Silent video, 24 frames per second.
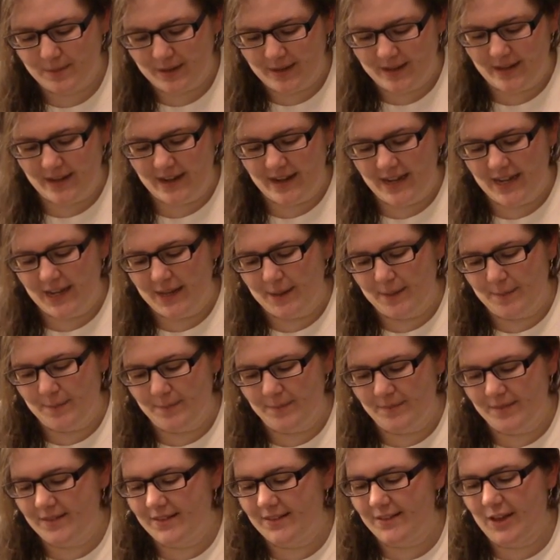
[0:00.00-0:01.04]
But
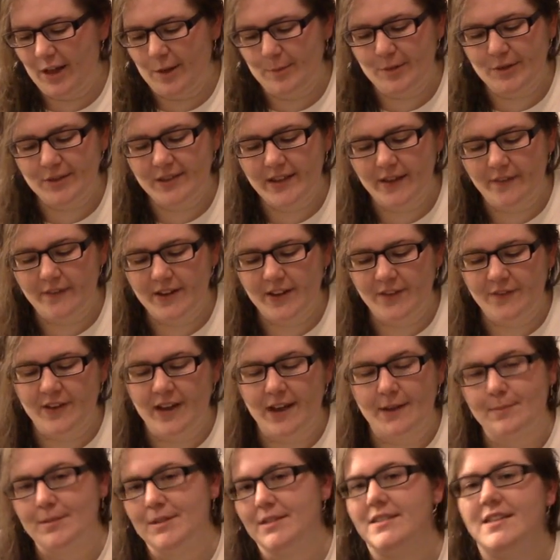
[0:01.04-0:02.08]
I'm almost
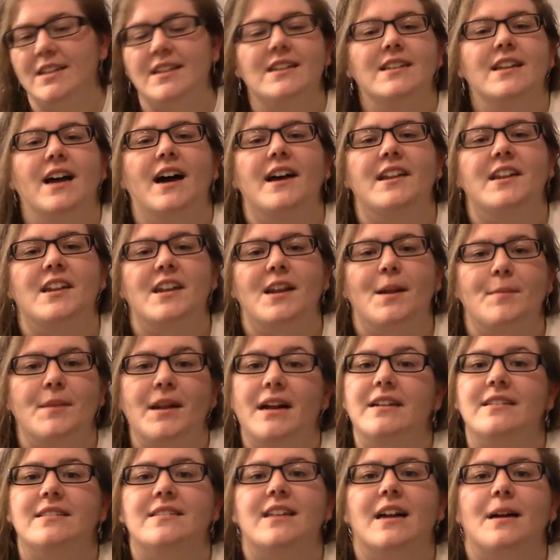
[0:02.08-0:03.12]
75% done, and I'm
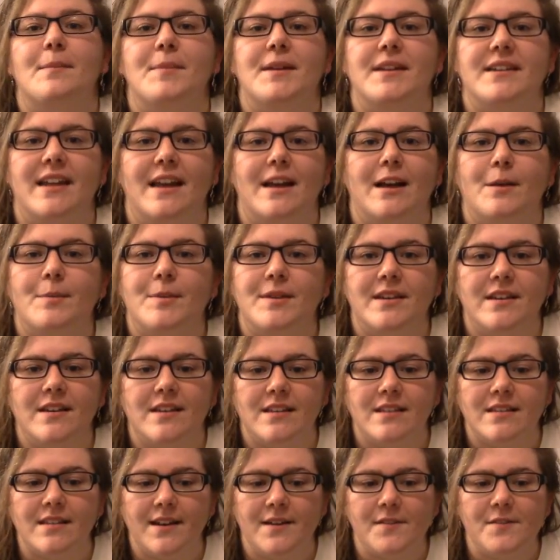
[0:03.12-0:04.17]
not stopping now
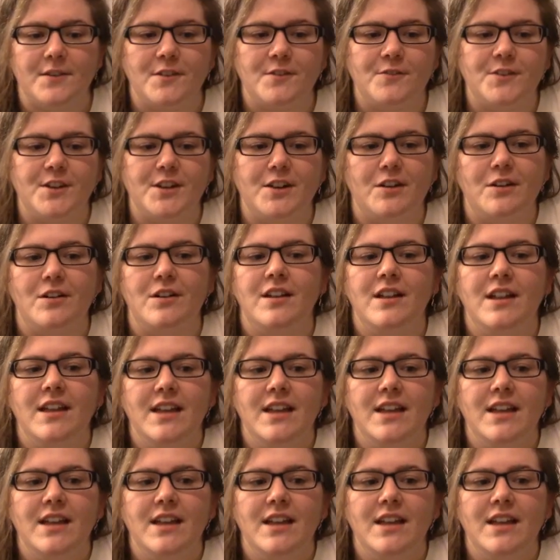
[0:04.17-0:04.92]
because I would feel